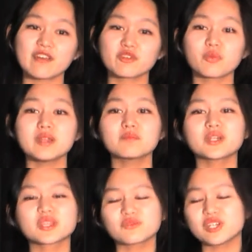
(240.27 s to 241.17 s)
that for
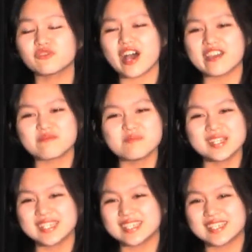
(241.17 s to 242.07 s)
1.35
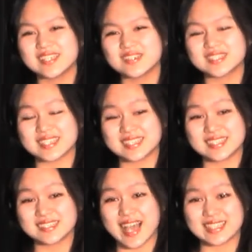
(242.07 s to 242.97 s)
million years and
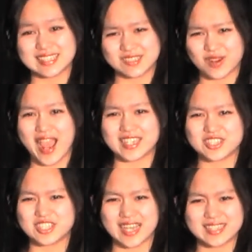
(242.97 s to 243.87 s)
still hasn't
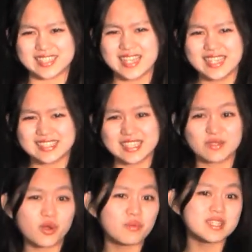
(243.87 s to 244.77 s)
crashed yet. See,
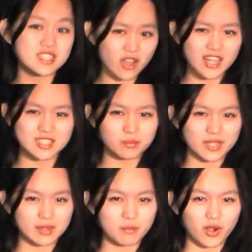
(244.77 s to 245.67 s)
the Romans saw
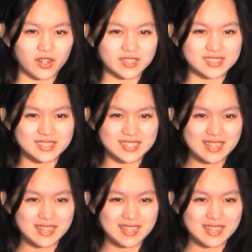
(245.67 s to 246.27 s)
something in Mars.